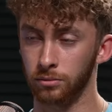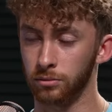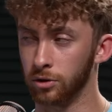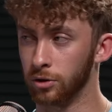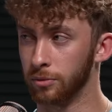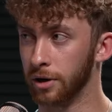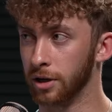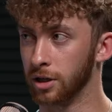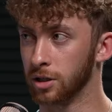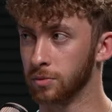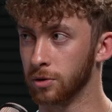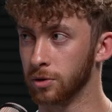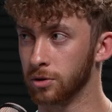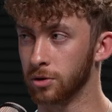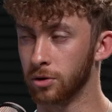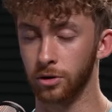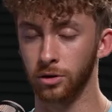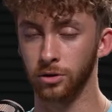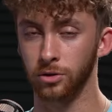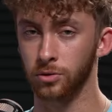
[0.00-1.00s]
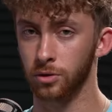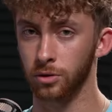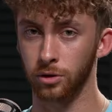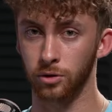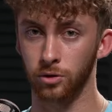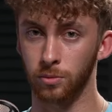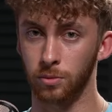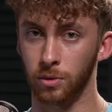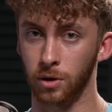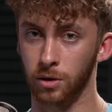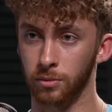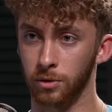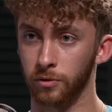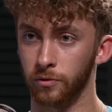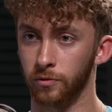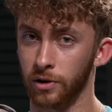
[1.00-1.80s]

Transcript: your basement, turn it into a little apartment,